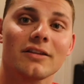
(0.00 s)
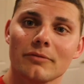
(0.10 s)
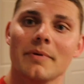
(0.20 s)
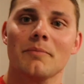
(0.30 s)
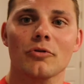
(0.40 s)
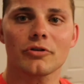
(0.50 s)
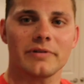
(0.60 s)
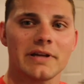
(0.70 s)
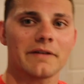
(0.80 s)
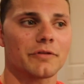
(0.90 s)
a little bit more
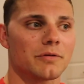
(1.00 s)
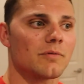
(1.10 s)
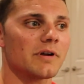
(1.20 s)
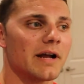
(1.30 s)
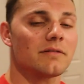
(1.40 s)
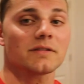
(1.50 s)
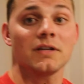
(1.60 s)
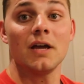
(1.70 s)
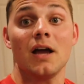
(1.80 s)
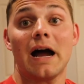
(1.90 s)
creative with your workouts.